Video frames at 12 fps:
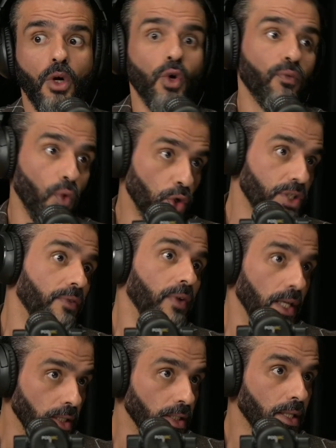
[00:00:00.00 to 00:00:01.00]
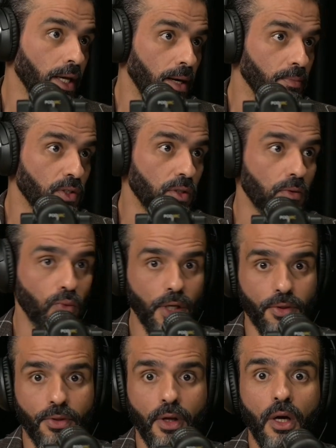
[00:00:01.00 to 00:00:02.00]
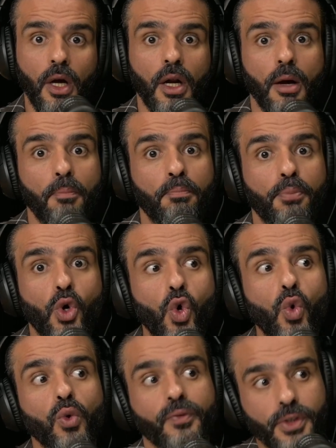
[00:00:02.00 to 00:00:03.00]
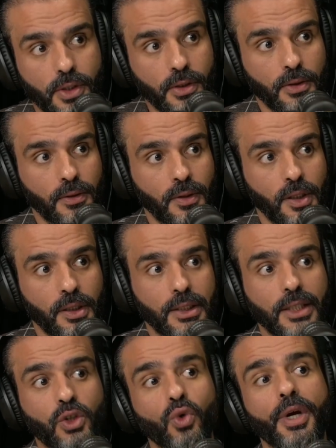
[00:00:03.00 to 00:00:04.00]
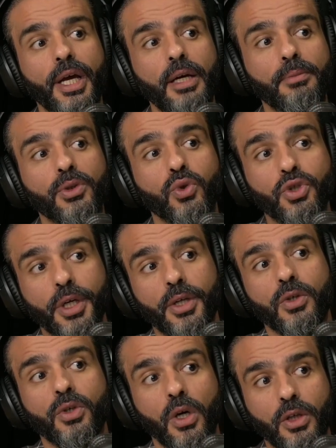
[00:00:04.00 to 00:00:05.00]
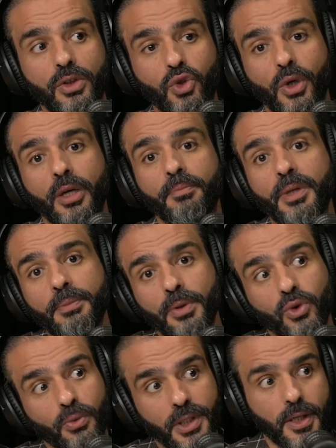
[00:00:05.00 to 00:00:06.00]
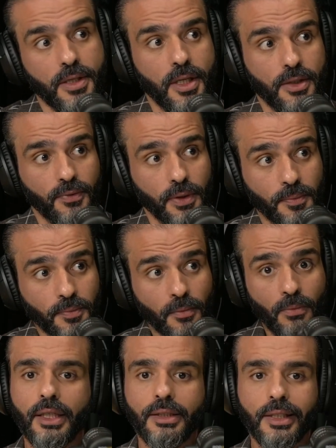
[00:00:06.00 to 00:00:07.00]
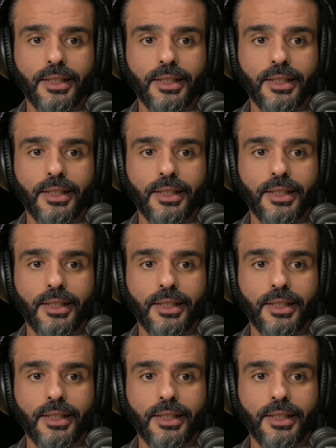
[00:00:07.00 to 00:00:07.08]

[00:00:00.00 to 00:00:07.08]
and of course the failures that happens with, proves that you're able to share your knowledge to help people to be successful. The